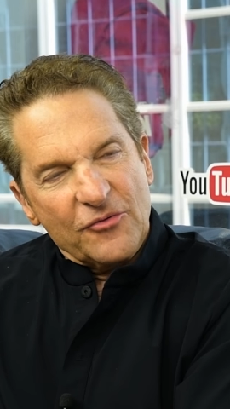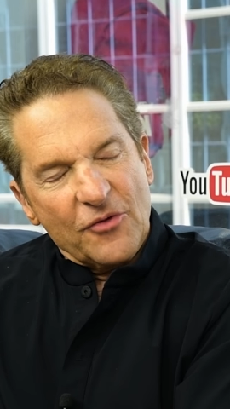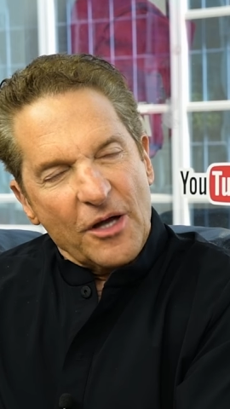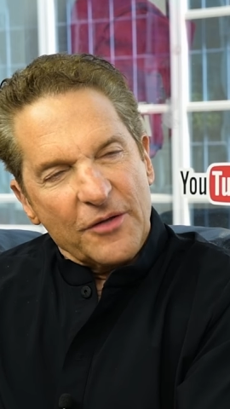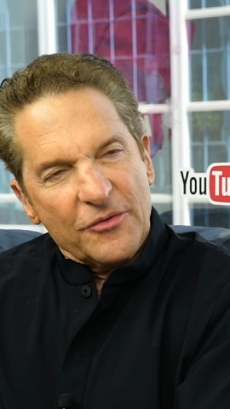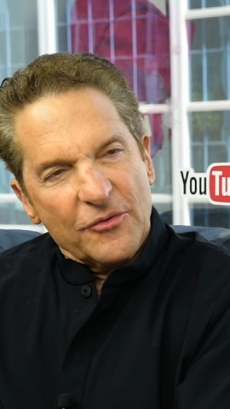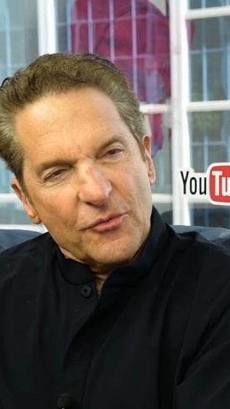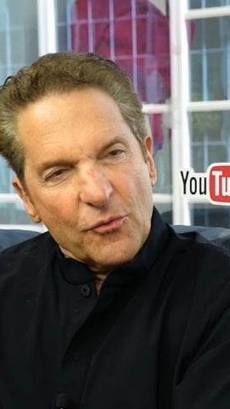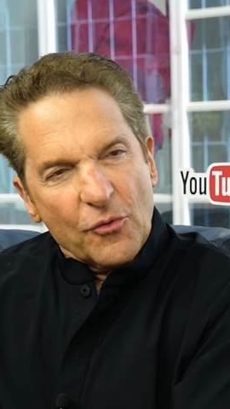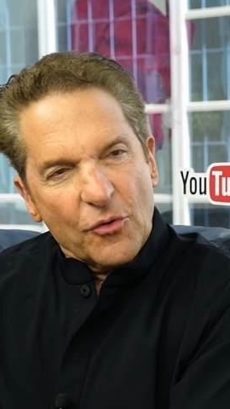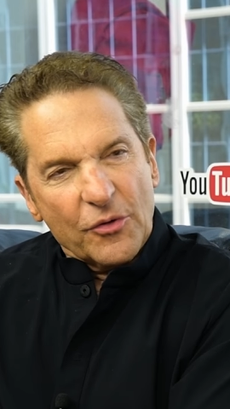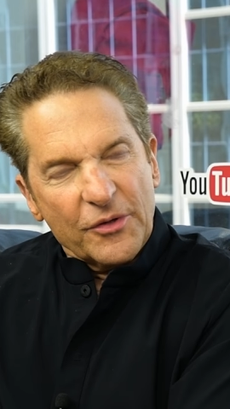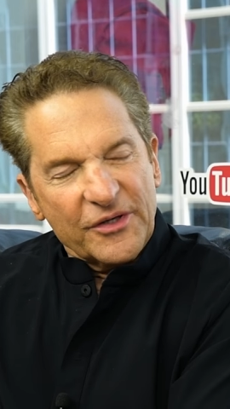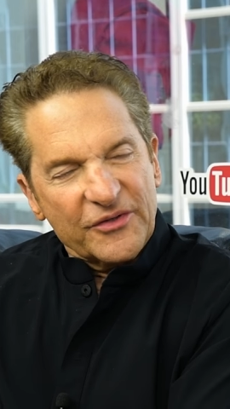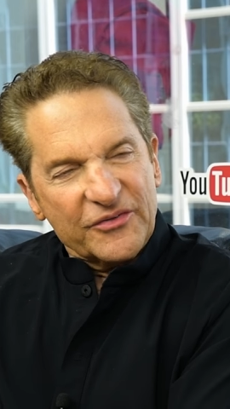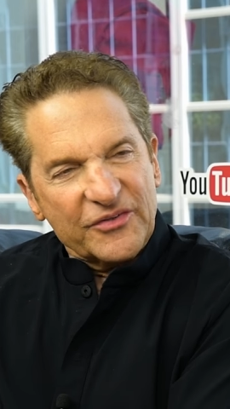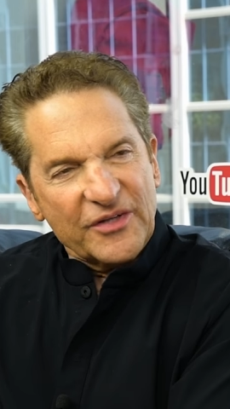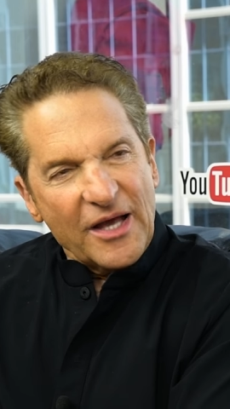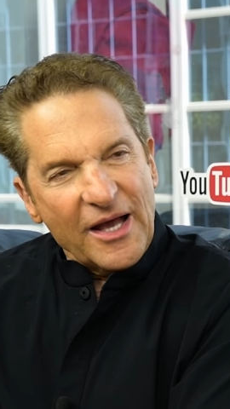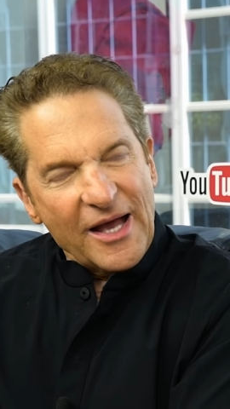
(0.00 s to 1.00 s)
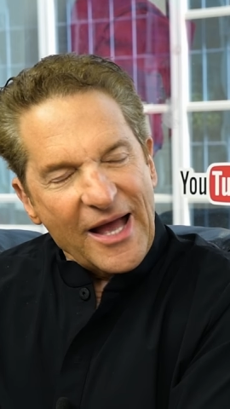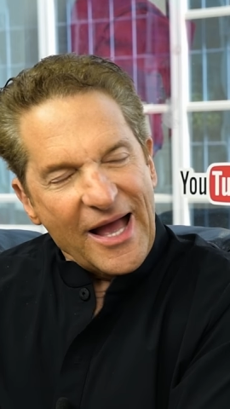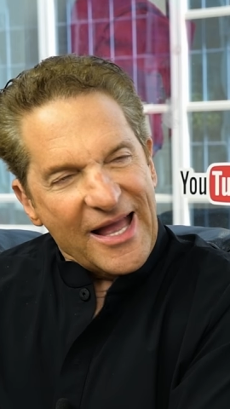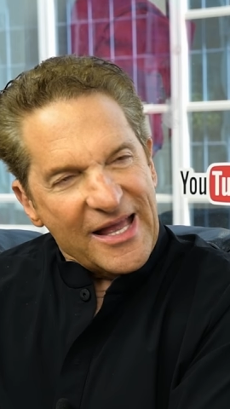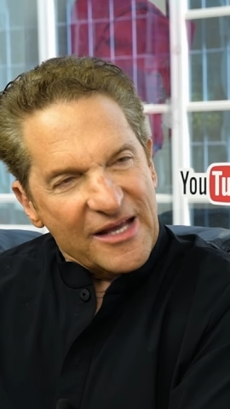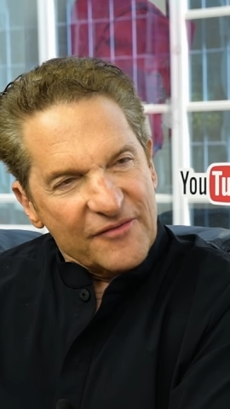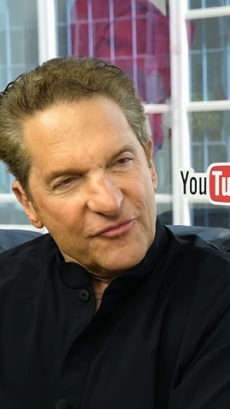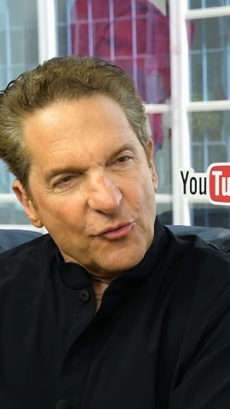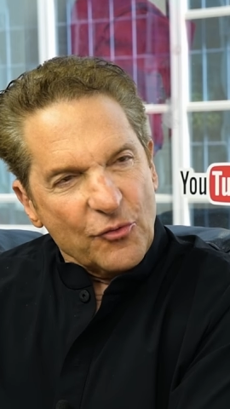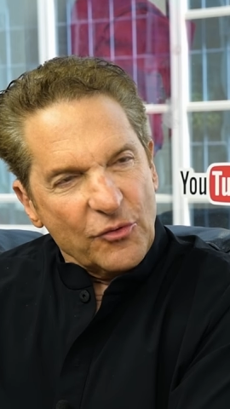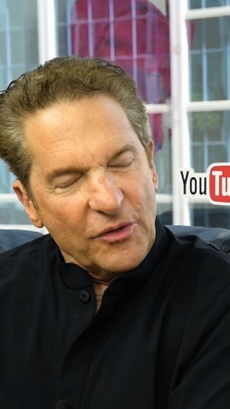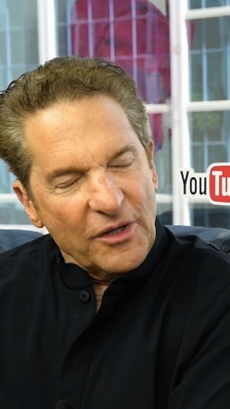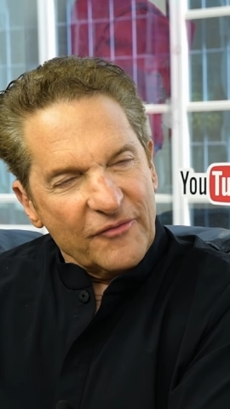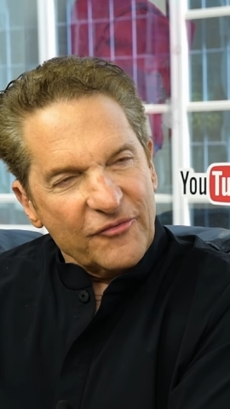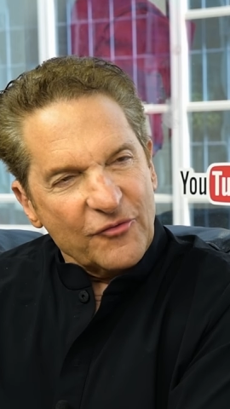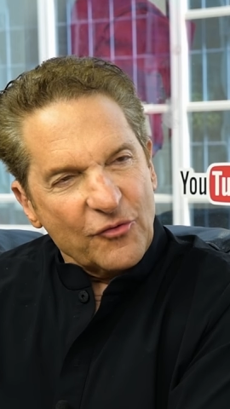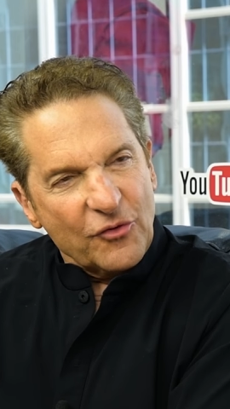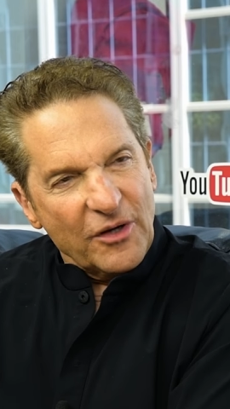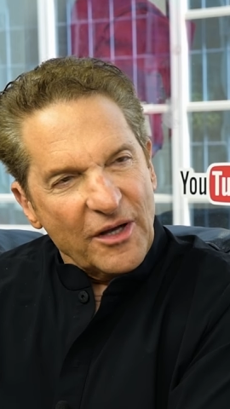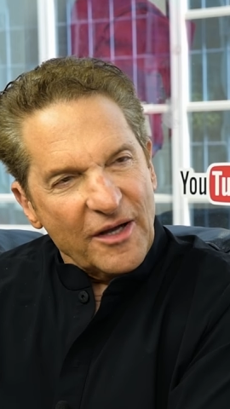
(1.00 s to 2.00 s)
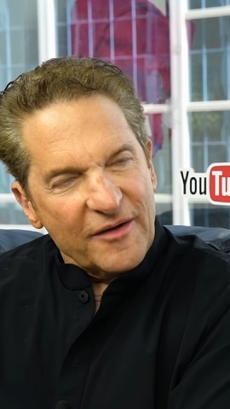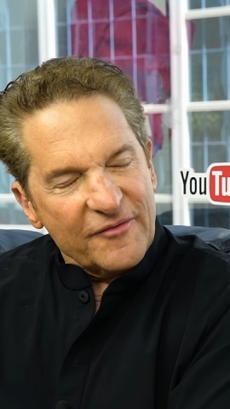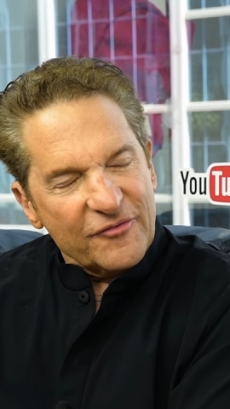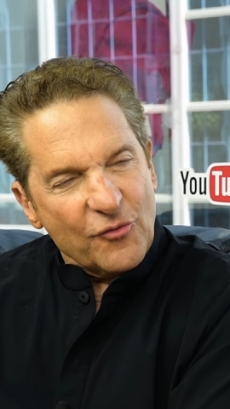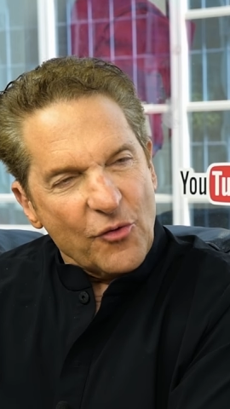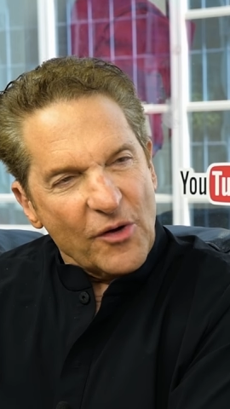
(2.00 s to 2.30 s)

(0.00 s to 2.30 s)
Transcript: not in the Warriors? I have